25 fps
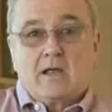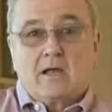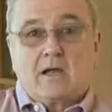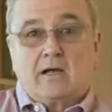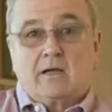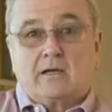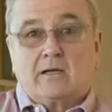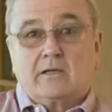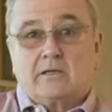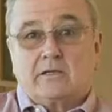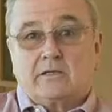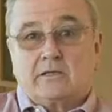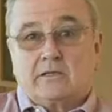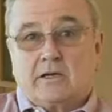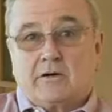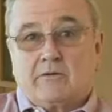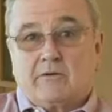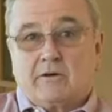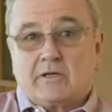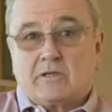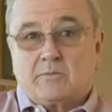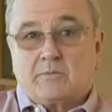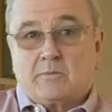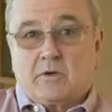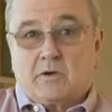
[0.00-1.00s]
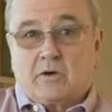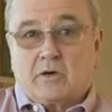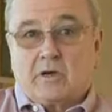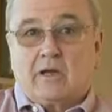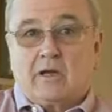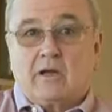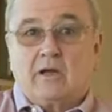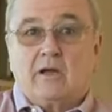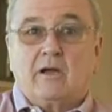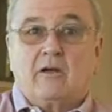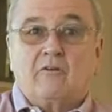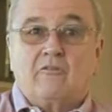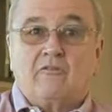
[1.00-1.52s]
Uh, cigarette
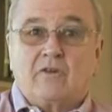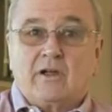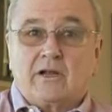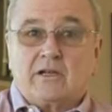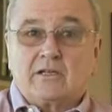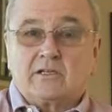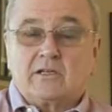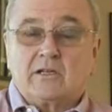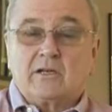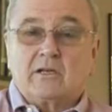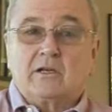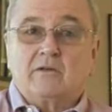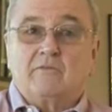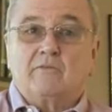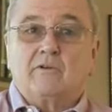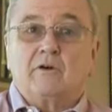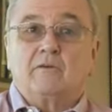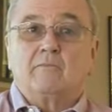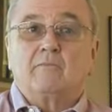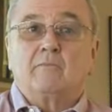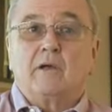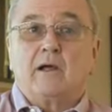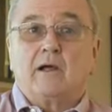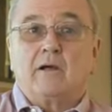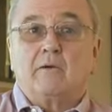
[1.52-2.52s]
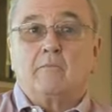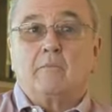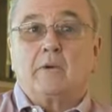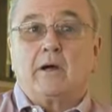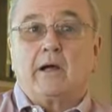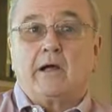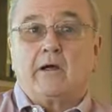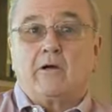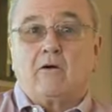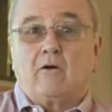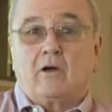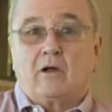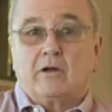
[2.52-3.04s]
smoking affects the liver uh,
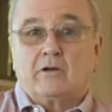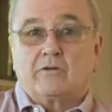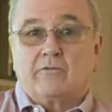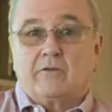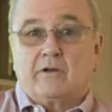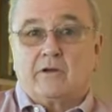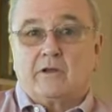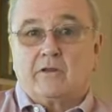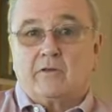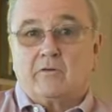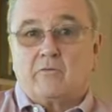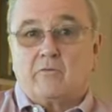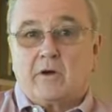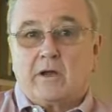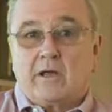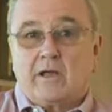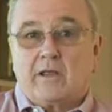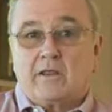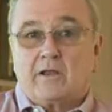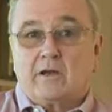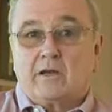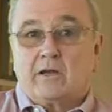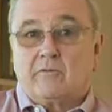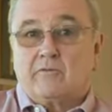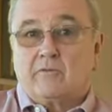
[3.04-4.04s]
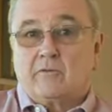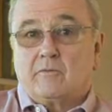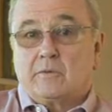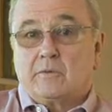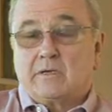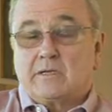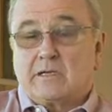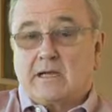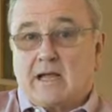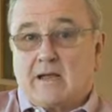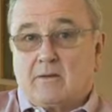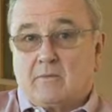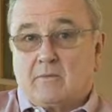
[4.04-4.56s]
by altering the way the liver
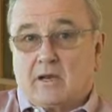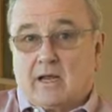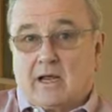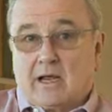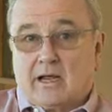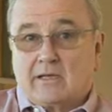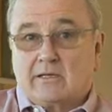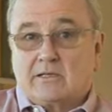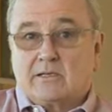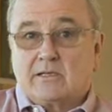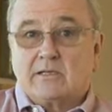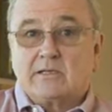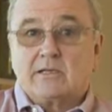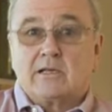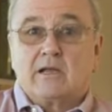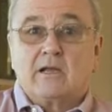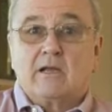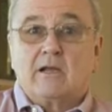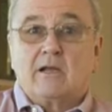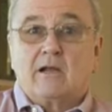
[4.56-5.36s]
metabolizes